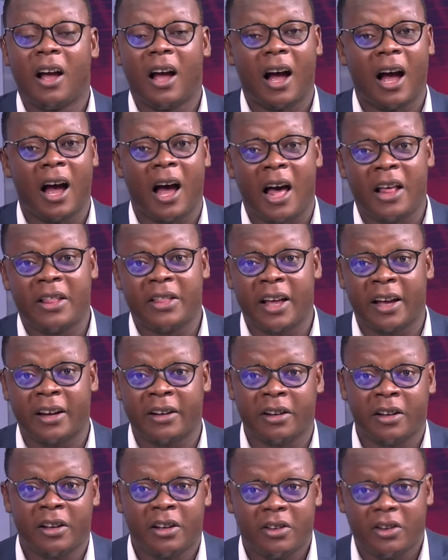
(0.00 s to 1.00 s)
and then
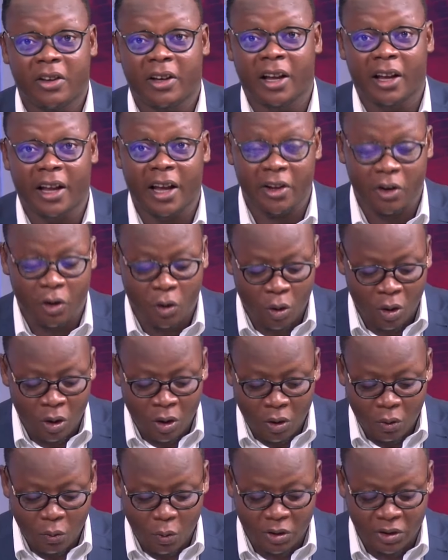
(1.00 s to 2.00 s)
you can get
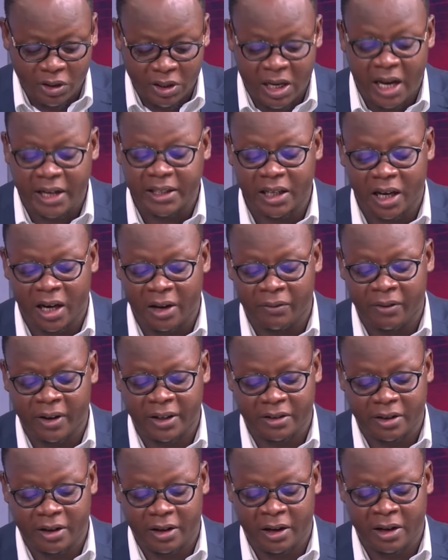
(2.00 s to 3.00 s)
your water tank delivered.
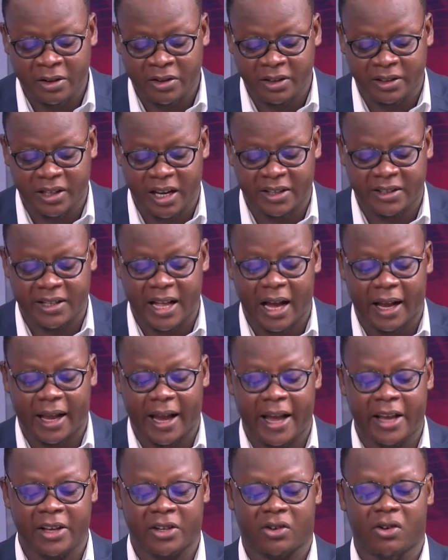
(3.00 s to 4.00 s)
Syntex Tank,
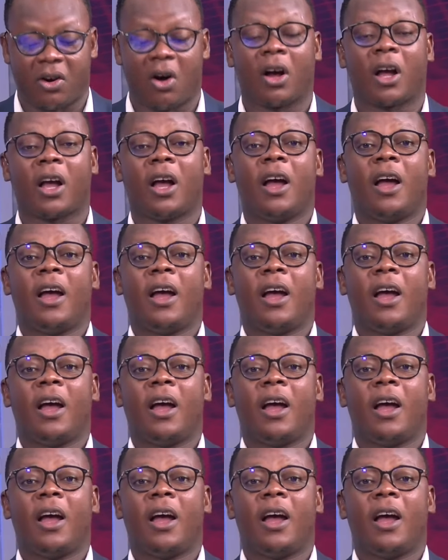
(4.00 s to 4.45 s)
strong,